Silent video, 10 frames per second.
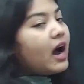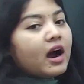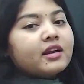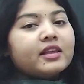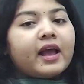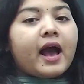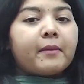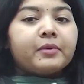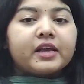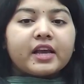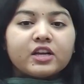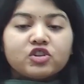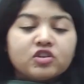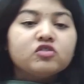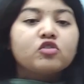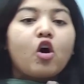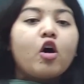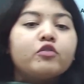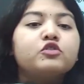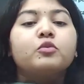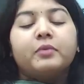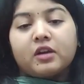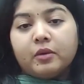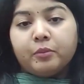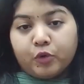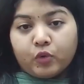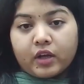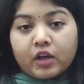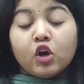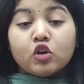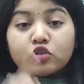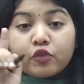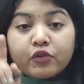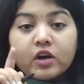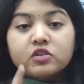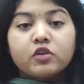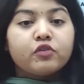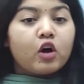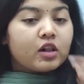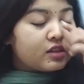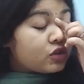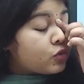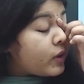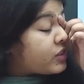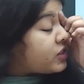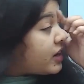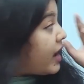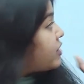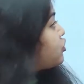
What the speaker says: are the applications of supercomputing? So first of all, this question has